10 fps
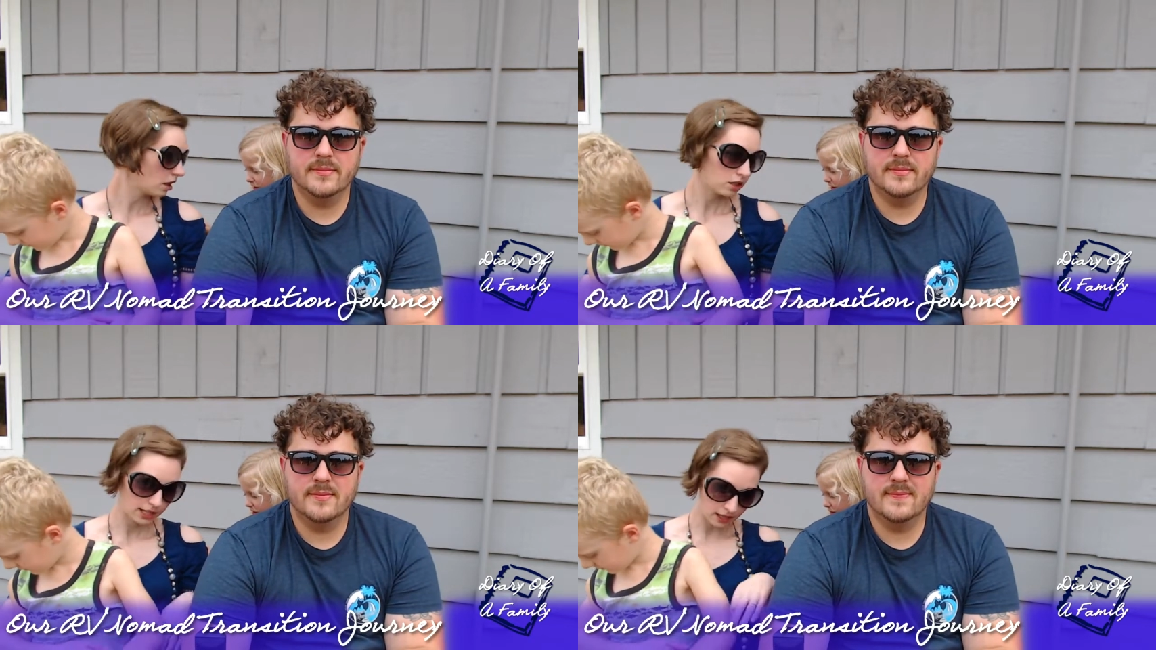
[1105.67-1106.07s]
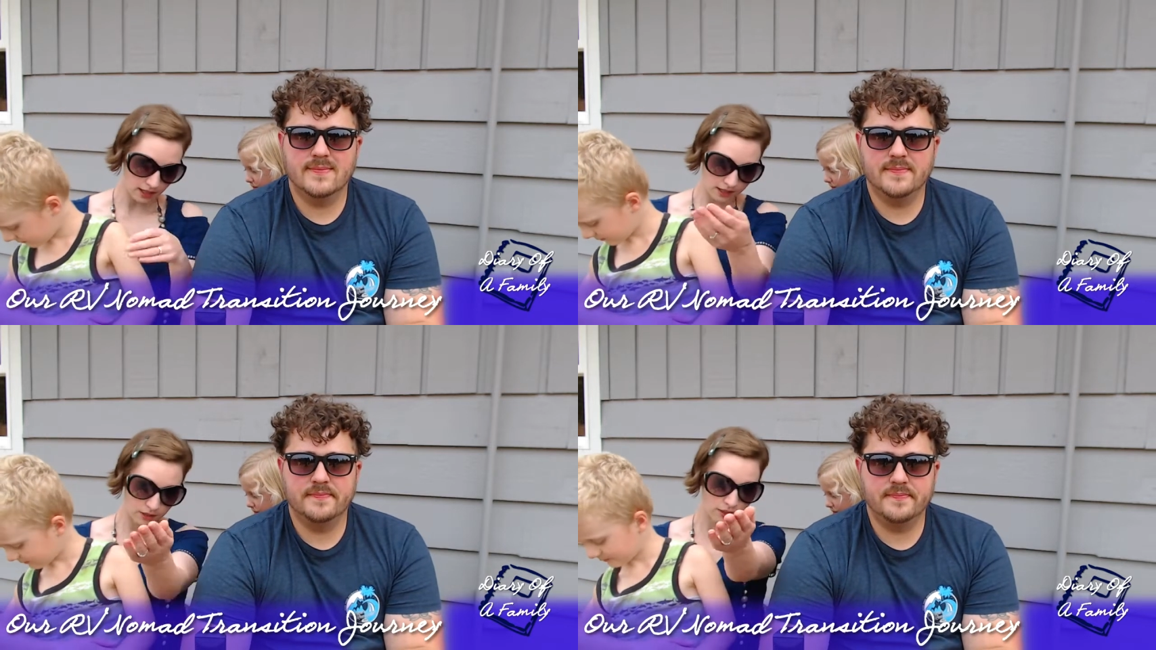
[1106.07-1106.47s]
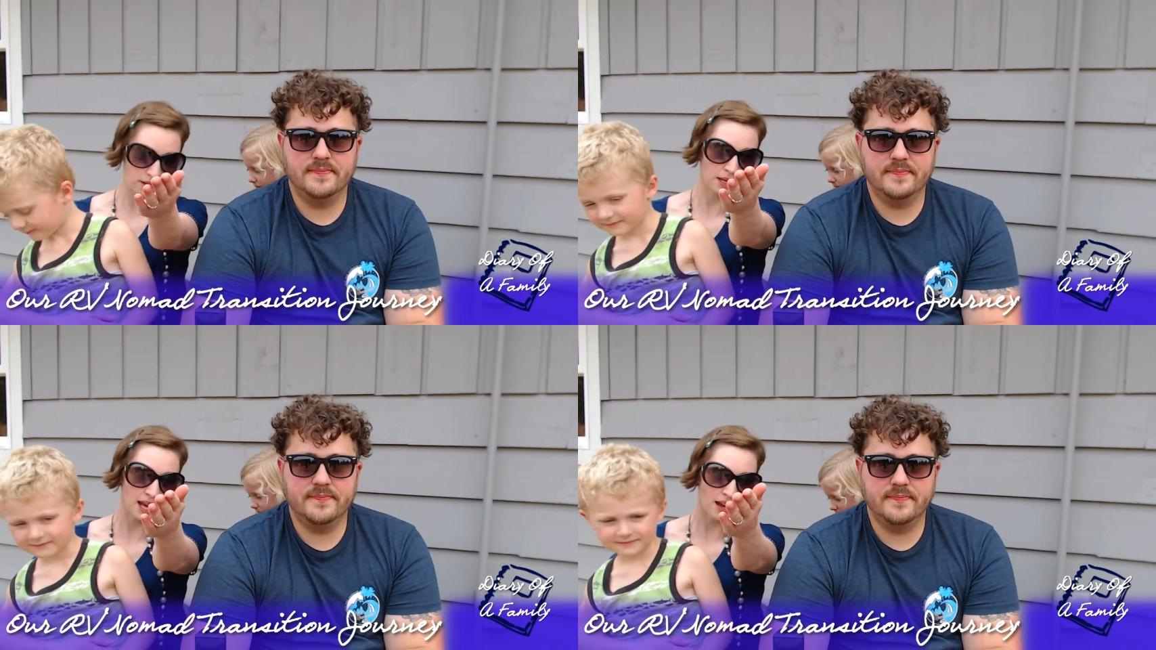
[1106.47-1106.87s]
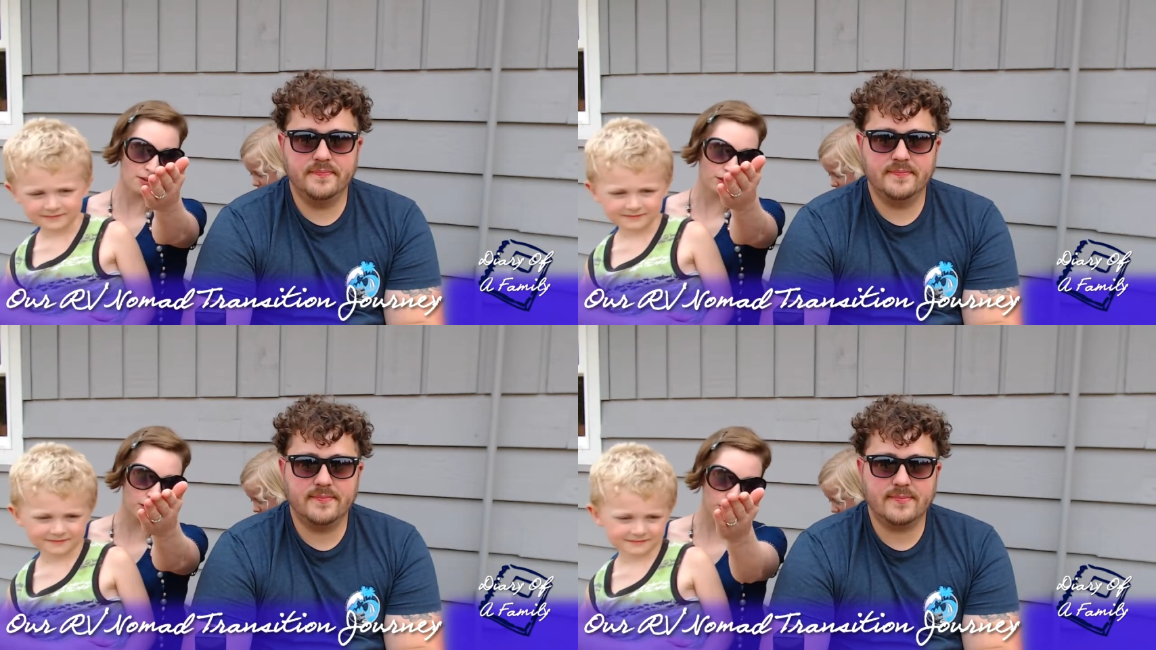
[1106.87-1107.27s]
Speaker 1: Say it to
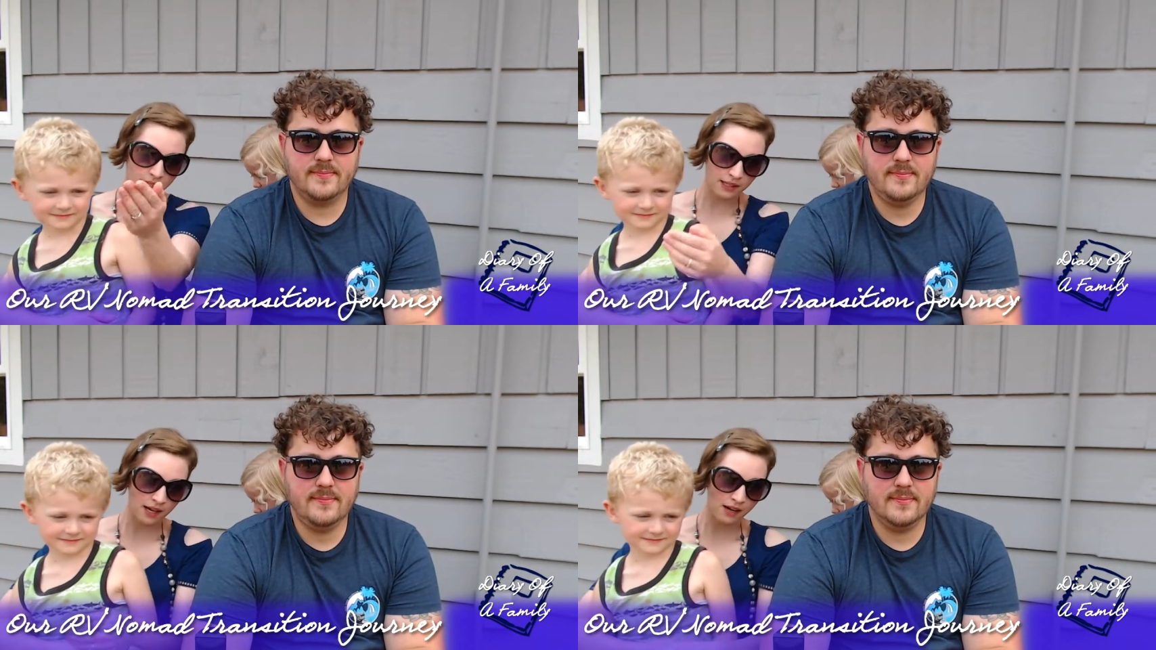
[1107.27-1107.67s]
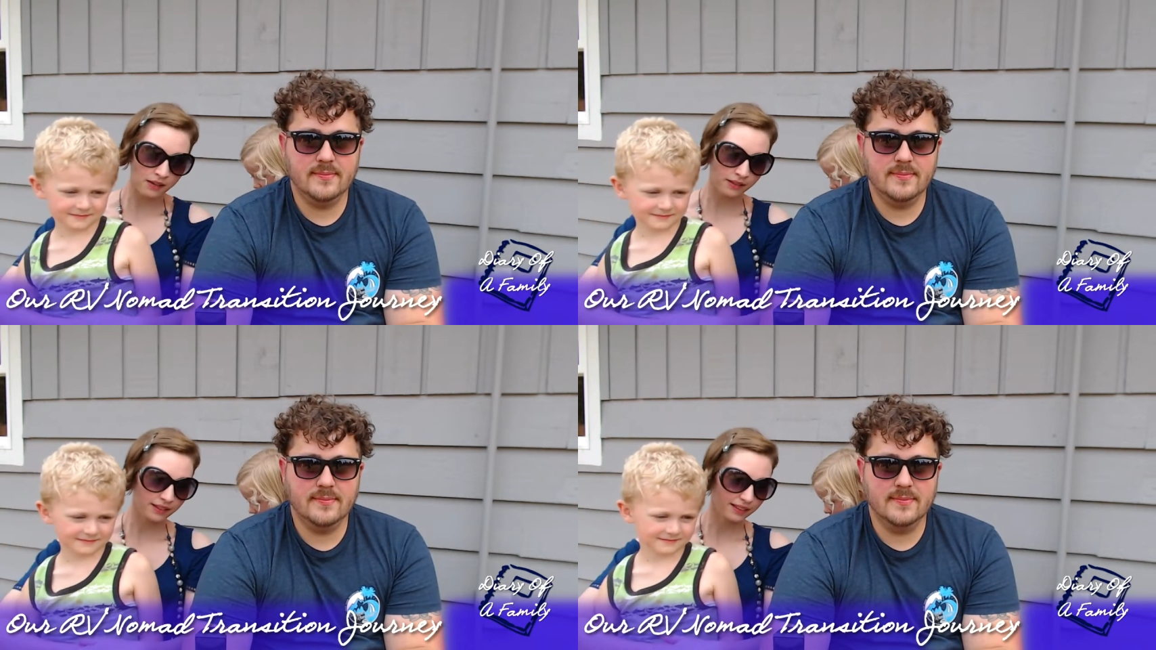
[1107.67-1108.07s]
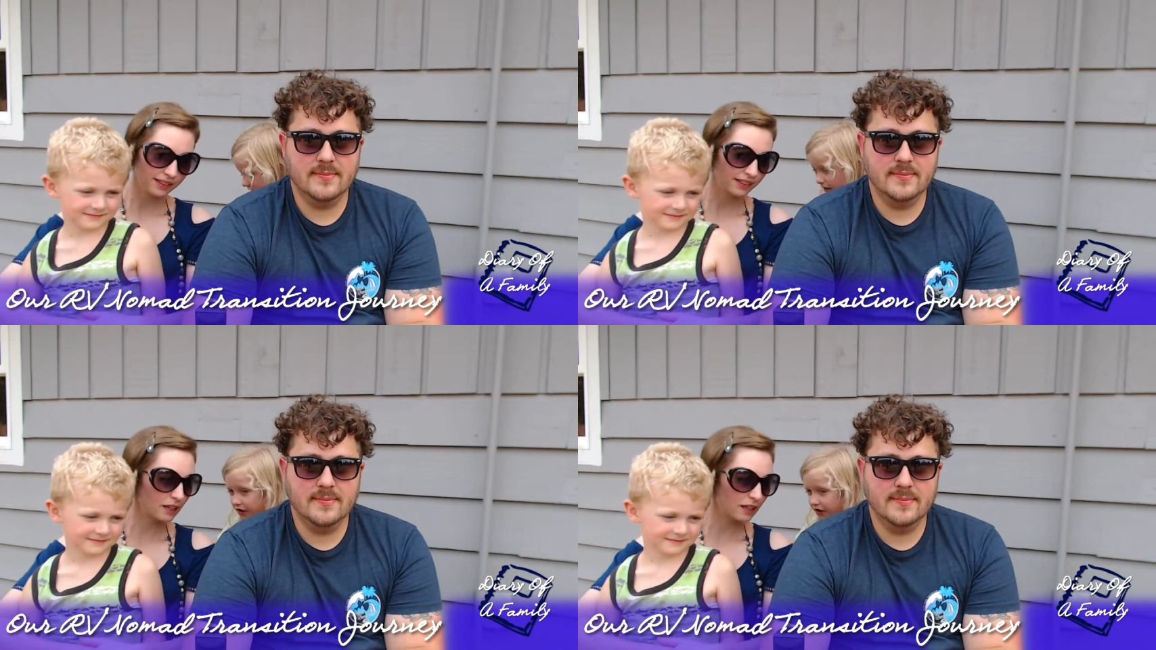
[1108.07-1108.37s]
them now. They're right there. They're